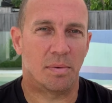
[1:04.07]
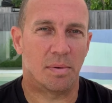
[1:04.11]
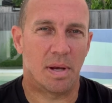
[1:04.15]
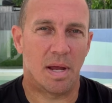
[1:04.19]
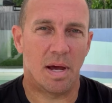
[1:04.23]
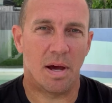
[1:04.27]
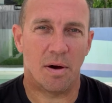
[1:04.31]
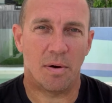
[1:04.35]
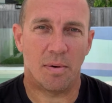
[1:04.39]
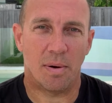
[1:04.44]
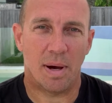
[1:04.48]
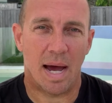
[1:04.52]

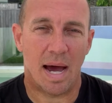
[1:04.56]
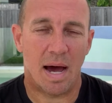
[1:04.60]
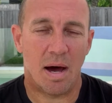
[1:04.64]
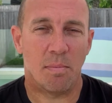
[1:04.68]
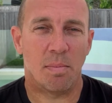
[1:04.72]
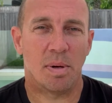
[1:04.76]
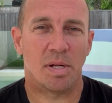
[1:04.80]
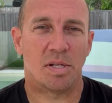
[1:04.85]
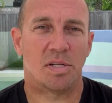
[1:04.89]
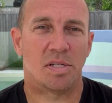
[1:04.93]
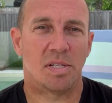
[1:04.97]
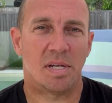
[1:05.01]
know how
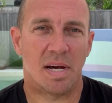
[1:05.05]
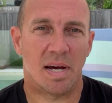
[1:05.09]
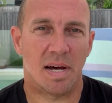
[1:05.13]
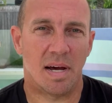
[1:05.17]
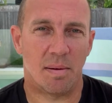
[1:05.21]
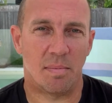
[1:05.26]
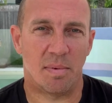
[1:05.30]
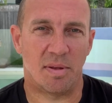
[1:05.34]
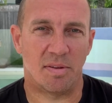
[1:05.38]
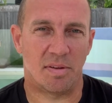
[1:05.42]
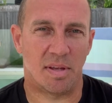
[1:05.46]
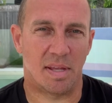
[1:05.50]
much
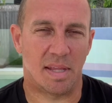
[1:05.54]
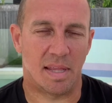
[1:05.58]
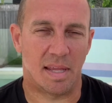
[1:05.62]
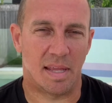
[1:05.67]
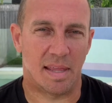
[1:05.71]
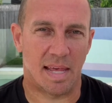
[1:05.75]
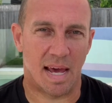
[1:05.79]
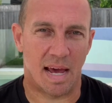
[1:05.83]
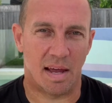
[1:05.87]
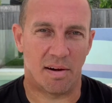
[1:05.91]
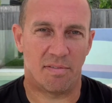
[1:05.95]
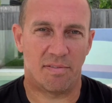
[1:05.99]
time is in
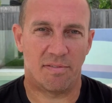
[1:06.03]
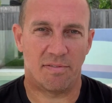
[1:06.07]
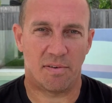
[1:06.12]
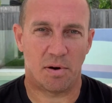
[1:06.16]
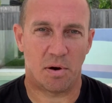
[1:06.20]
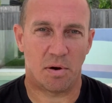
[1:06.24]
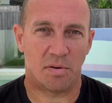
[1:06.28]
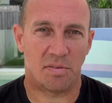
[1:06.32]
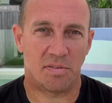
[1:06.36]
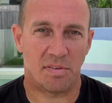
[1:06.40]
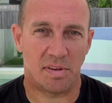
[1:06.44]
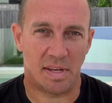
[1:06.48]
that
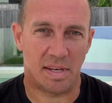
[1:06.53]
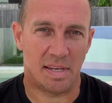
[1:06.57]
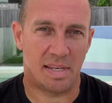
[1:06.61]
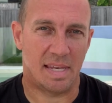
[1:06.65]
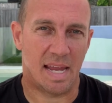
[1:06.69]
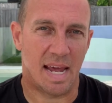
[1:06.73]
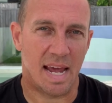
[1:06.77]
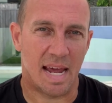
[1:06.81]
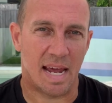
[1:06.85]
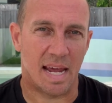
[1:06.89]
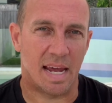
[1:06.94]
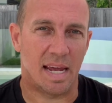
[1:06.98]
first
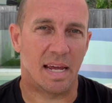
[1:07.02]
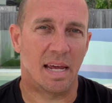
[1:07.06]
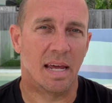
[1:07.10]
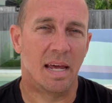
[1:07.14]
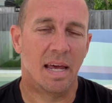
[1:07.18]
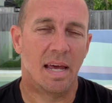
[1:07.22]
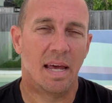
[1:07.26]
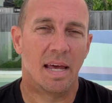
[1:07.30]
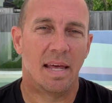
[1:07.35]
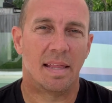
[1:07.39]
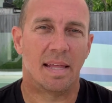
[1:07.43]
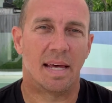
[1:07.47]
day
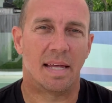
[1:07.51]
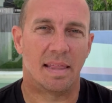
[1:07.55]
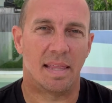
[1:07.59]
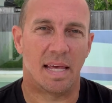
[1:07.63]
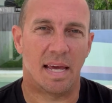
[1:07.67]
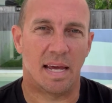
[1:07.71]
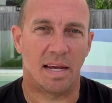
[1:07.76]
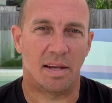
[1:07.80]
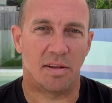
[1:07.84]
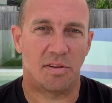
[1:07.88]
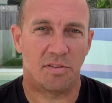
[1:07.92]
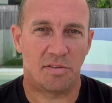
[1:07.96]
that
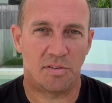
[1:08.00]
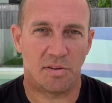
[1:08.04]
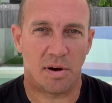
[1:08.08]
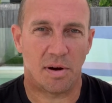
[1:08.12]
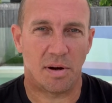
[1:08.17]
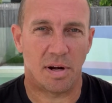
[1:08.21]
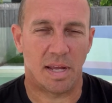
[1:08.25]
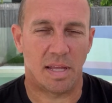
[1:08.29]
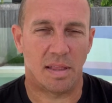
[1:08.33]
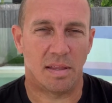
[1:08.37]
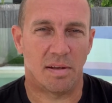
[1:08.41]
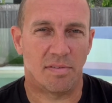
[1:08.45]
they
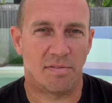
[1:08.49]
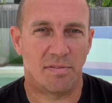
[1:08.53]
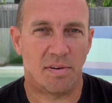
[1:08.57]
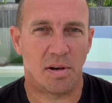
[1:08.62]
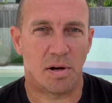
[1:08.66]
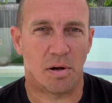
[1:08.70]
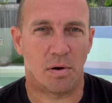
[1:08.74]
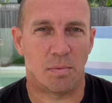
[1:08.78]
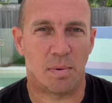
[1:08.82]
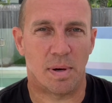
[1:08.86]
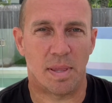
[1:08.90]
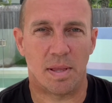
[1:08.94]
start in the
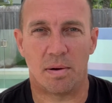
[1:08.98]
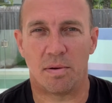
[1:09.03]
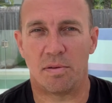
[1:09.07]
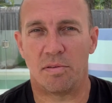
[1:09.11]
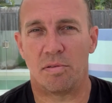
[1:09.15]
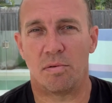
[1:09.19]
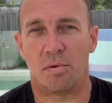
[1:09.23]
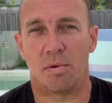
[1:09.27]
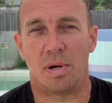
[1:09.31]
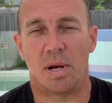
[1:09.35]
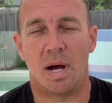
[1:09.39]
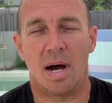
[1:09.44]
funnel, whether it's
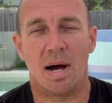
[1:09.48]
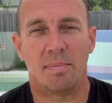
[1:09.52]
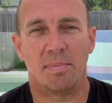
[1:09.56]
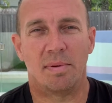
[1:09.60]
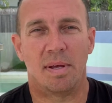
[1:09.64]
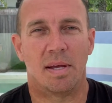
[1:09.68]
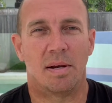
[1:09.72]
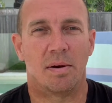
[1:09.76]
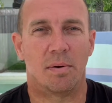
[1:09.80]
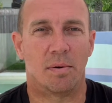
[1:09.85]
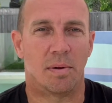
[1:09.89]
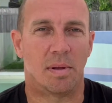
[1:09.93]
through an
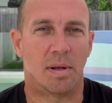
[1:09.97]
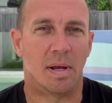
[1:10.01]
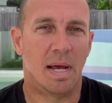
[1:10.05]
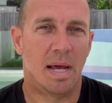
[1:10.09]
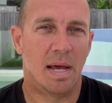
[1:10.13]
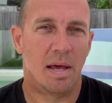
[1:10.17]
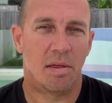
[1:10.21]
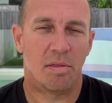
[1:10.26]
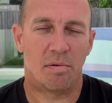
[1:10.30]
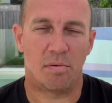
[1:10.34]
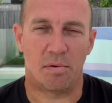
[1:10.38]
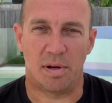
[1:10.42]
opt-in or
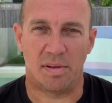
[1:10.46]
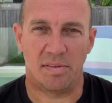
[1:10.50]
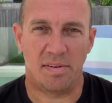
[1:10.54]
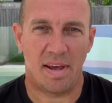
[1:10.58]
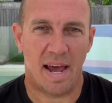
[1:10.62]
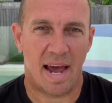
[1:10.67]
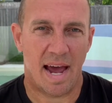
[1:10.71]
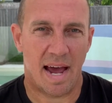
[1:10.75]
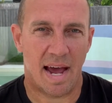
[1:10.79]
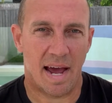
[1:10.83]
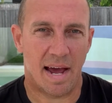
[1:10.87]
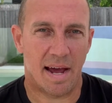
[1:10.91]
through a
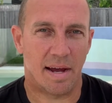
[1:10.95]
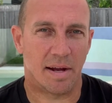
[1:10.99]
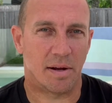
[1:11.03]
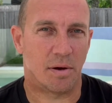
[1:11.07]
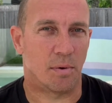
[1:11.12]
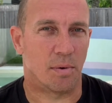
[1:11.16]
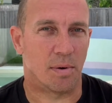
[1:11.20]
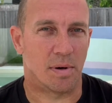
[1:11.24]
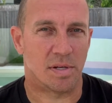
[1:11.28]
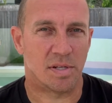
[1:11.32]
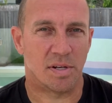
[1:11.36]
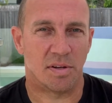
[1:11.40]
tag
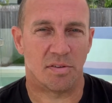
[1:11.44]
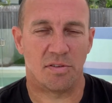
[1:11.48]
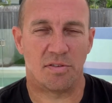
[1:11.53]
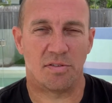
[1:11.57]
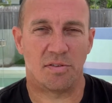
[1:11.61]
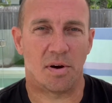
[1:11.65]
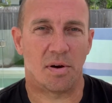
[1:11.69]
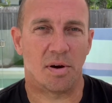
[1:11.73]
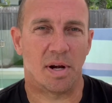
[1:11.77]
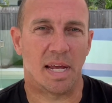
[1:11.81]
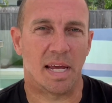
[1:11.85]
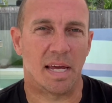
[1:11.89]
or just
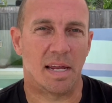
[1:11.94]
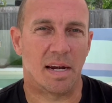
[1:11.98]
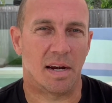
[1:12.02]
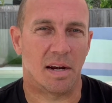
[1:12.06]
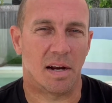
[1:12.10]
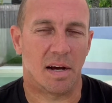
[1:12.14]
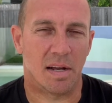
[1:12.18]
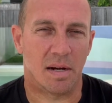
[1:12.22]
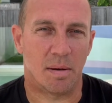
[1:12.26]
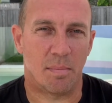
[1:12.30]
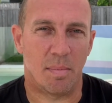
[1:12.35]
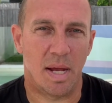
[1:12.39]
starting in an
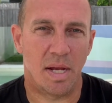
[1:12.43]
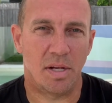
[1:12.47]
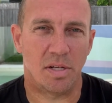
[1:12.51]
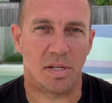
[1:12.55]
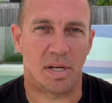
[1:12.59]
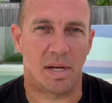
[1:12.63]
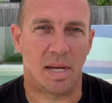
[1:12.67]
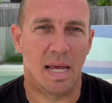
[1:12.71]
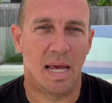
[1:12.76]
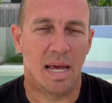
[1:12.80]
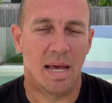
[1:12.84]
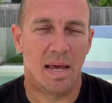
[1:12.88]

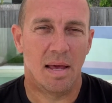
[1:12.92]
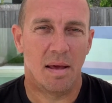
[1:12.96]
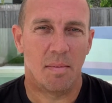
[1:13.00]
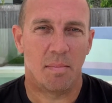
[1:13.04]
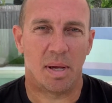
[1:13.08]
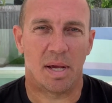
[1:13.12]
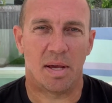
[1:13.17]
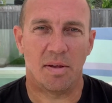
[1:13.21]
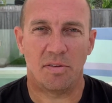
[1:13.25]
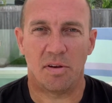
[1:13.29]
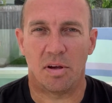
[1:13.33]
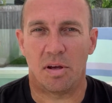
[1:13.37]
automation,
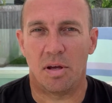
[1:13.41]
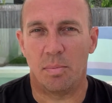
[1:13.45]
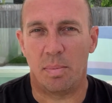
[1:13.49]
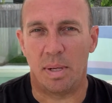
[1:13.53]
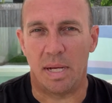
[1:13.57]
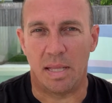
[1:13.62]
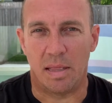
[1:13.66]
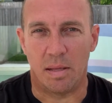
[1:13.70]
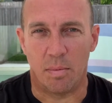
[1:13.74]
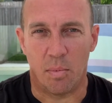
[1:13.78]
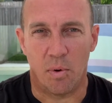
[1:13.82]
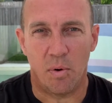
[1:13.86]
because it could be
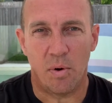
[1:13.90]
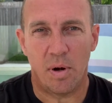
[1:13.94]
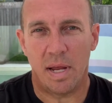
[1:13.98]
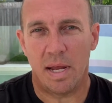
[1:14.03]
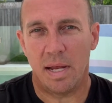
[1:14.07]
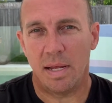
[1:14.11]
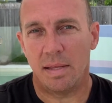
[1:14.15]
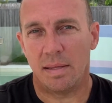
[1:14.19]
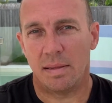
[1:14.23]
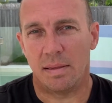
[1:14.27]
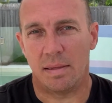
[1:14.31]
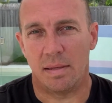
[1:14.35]
in the
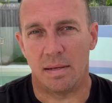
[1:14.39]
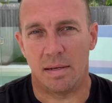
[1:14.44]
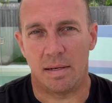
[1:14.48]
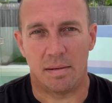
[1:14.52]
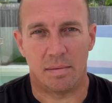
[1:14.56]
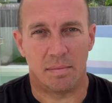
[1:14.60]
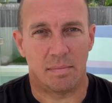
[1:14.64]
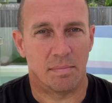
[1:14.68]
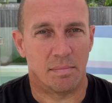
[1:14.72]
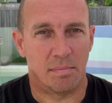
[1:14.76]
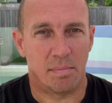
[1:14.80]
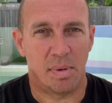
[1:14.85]
morning, the
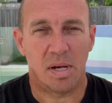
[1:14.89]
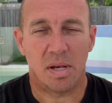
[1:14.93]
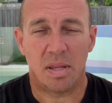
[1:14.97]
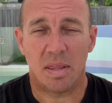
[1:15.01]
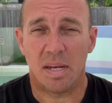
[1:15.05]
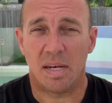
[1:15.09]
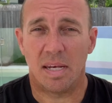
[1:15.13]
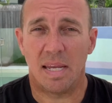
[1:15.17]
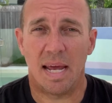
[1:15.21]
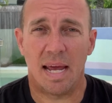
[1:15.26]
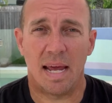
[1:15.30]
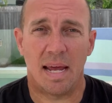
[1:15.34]
middle of the
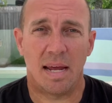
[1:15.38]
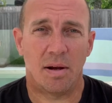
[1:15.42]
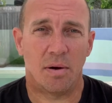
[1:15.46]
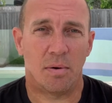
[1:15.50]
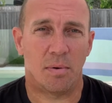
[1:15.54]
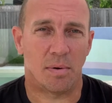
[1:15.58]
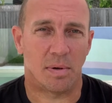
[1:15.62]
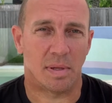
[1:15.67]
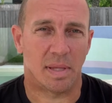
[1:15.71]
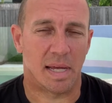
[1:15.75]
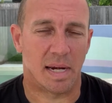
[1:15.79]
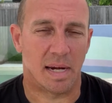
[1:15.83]
day,
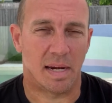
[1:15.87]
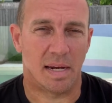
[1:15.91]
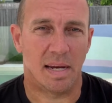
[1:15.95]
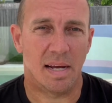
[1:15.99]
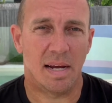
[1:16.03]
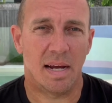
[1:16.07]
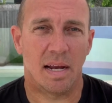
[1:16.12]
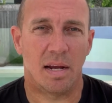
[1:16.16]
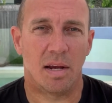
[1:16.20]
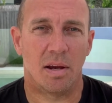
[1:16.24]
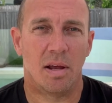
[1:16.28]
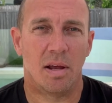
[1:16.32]
or late at night,